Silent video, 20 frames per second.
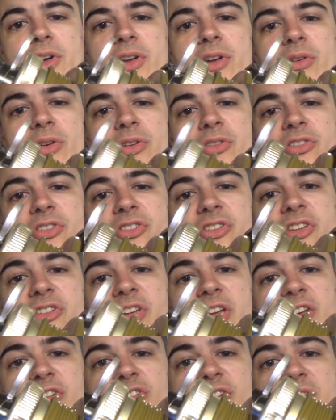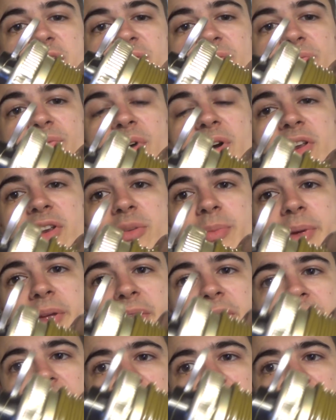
you'll notice there's actually a threaded bit